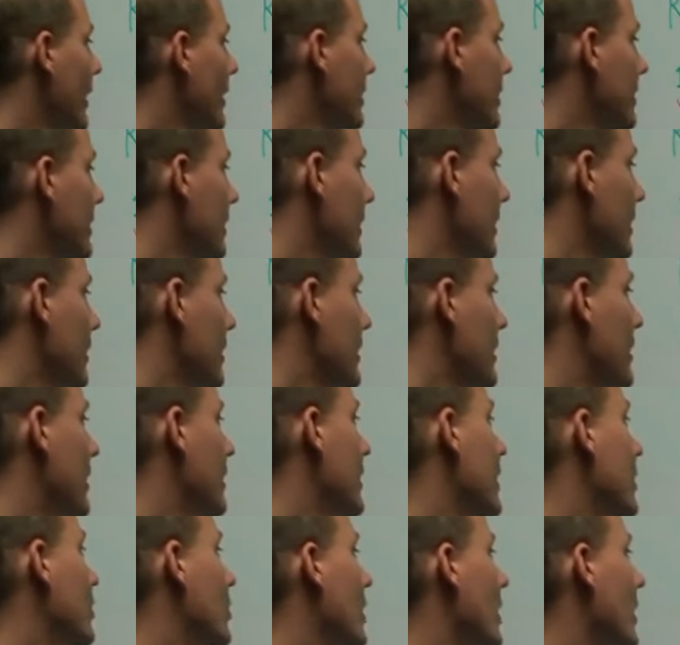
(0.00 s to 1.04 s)
this is
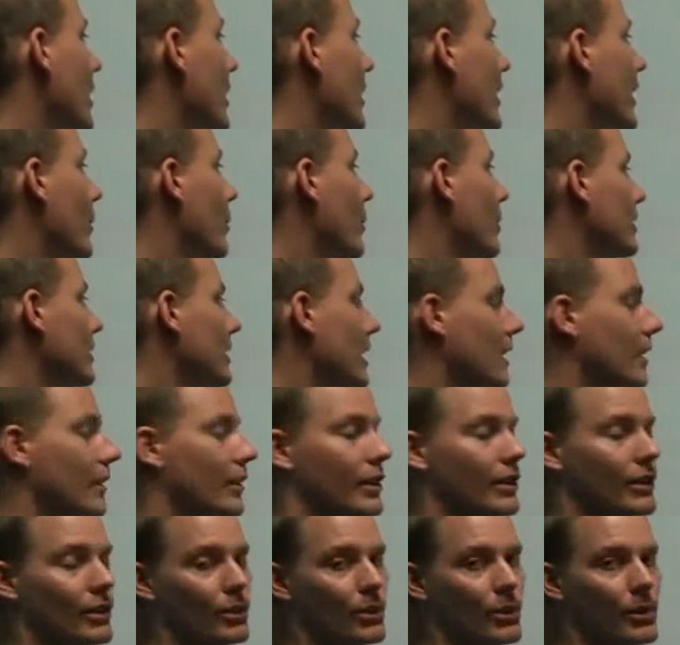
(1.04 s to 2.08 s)
the digit that will
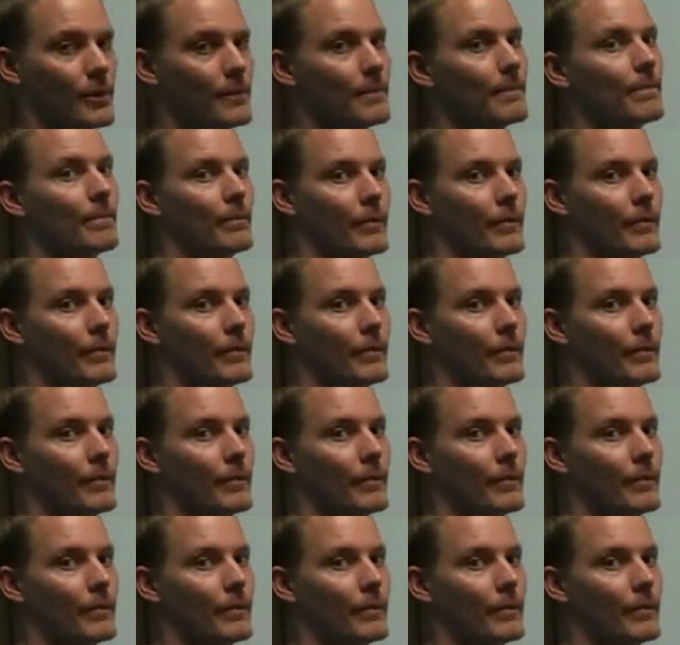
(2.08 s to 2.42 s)
tell you,